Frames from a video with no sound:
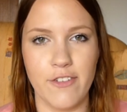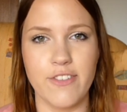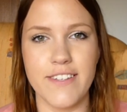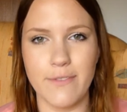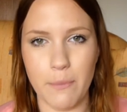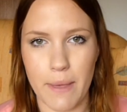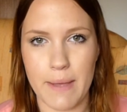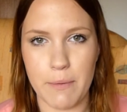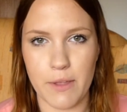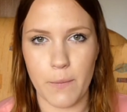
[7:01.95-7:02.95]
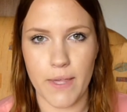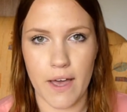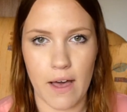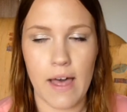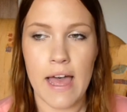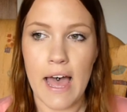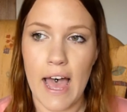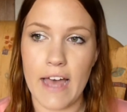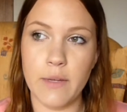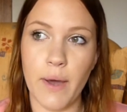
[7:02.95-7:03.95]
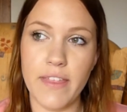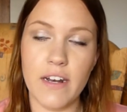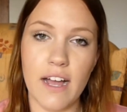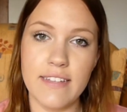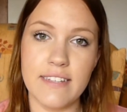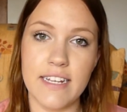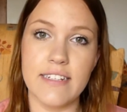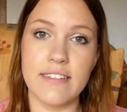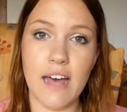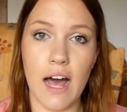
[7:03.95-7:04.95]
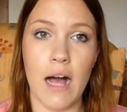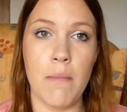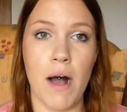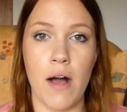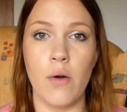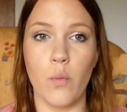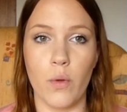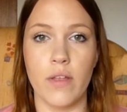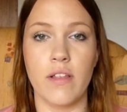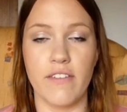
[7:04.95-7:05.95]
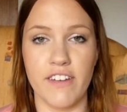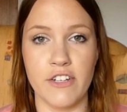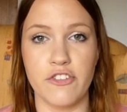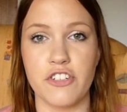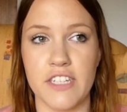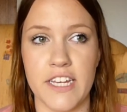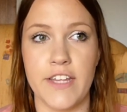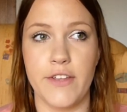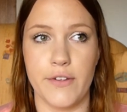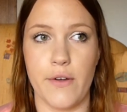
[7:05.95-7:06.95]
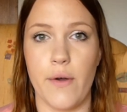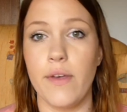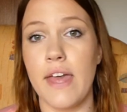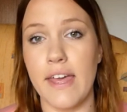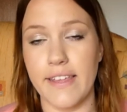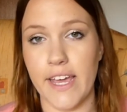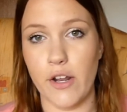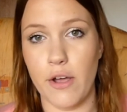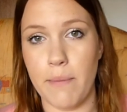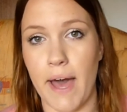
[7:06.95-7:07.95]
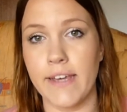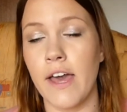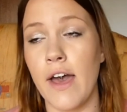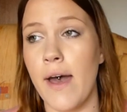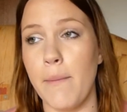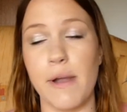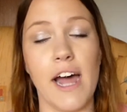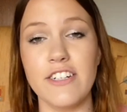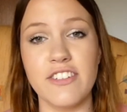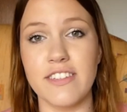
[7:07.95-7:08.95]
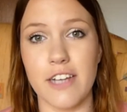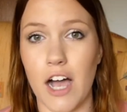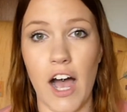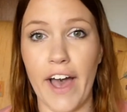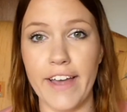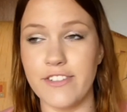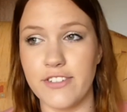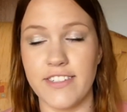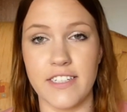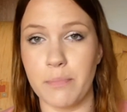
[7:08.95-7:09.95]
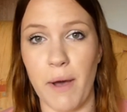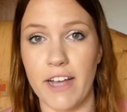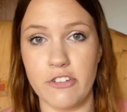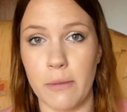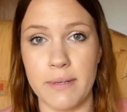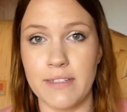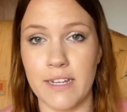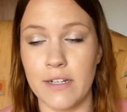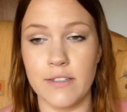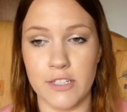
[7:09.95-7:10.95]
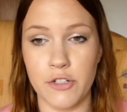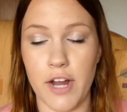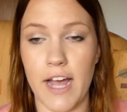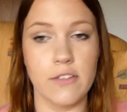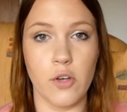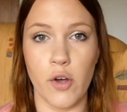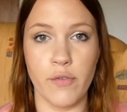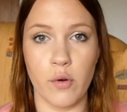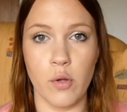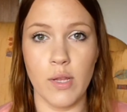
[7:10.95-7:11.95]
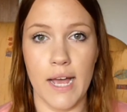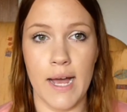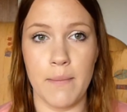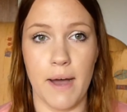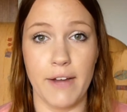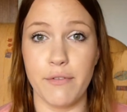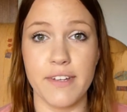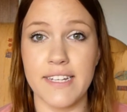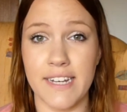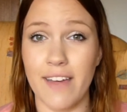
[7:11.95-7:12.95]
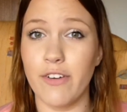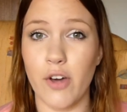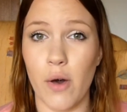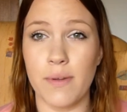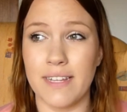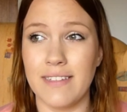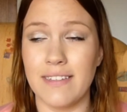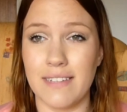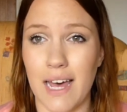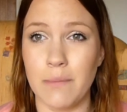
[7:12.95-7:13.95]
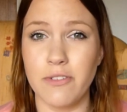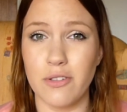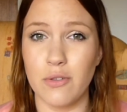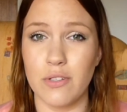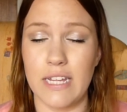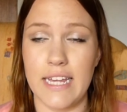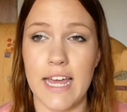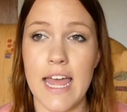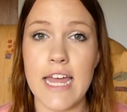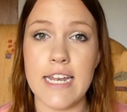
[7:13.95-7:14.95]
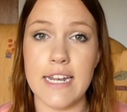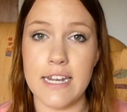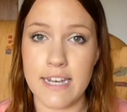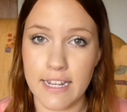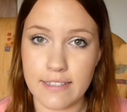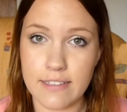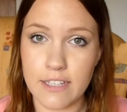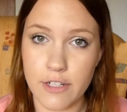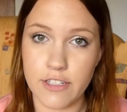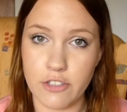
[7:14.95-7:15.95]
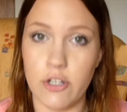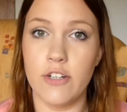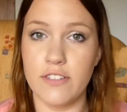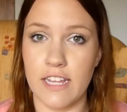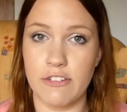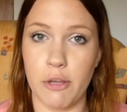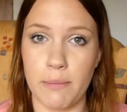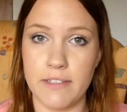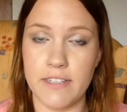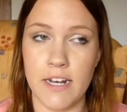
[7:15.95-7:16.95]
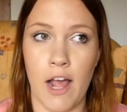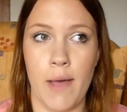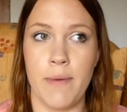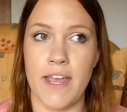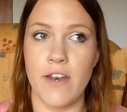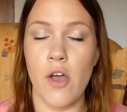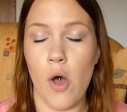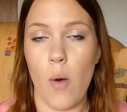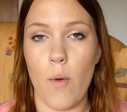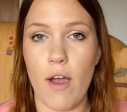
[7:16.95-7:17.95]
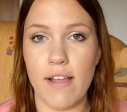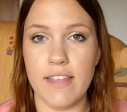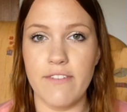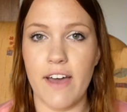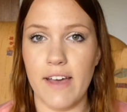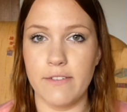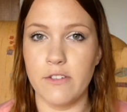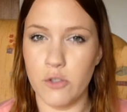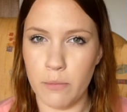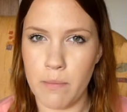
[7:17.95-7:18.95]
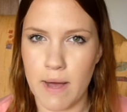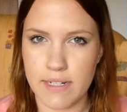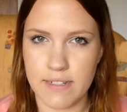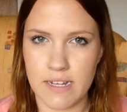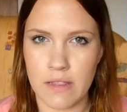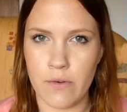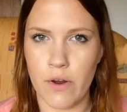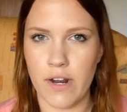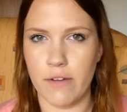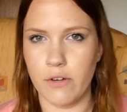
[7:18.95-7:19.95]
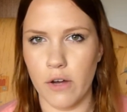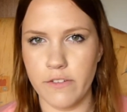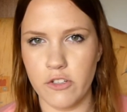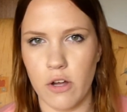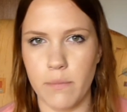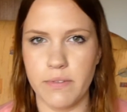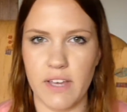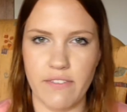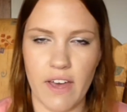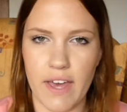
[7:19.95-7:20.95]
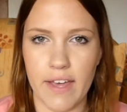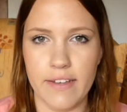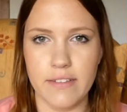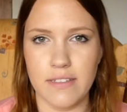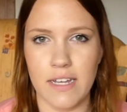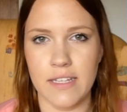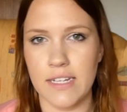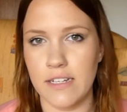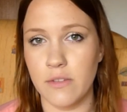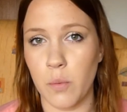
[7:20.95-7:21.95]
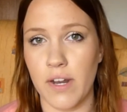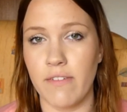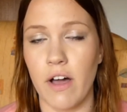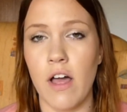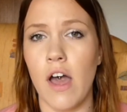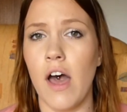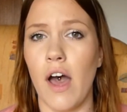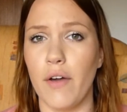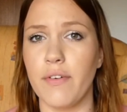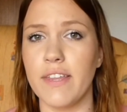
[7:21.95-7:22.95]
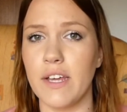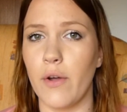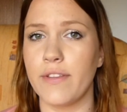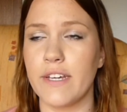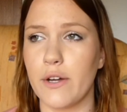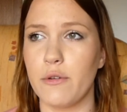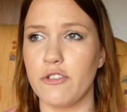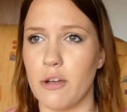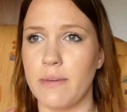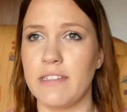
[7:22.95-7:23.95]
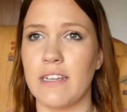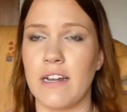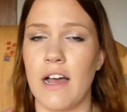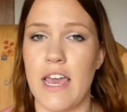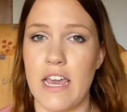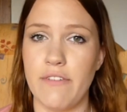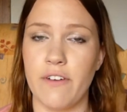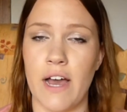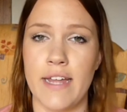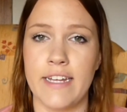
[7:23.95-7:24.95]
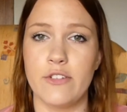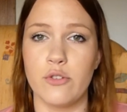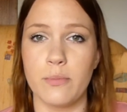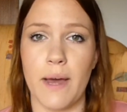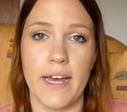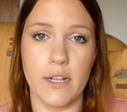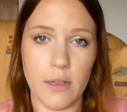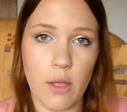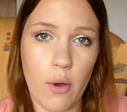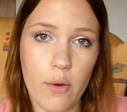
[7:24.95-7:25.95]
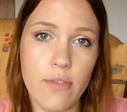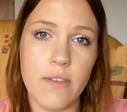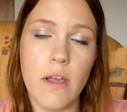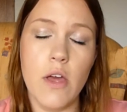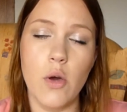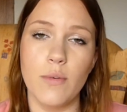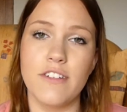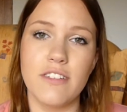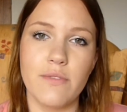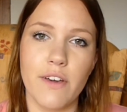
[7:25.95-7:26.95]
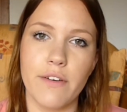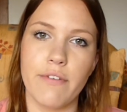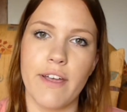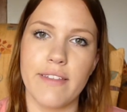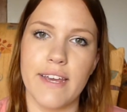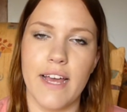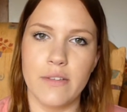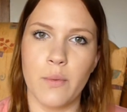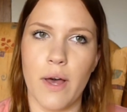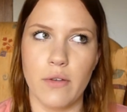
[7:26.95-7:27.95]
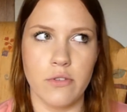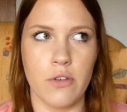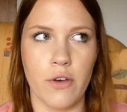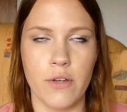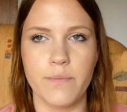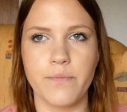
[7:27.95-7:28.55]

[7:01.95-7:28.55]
of civil people that we are. And the way that I see it is karma will eventually, you know, get her back. But I just despise shopping centres and crowds overall. I really never go unless it's absolutely necessary to go to that shopping centre. I mean, where I live, I have a supermarket down the road, I have coffee shops, cafes, delis, whatever. I really only go to a shopping centre if I need to buy clothes, which is very rarely as well. So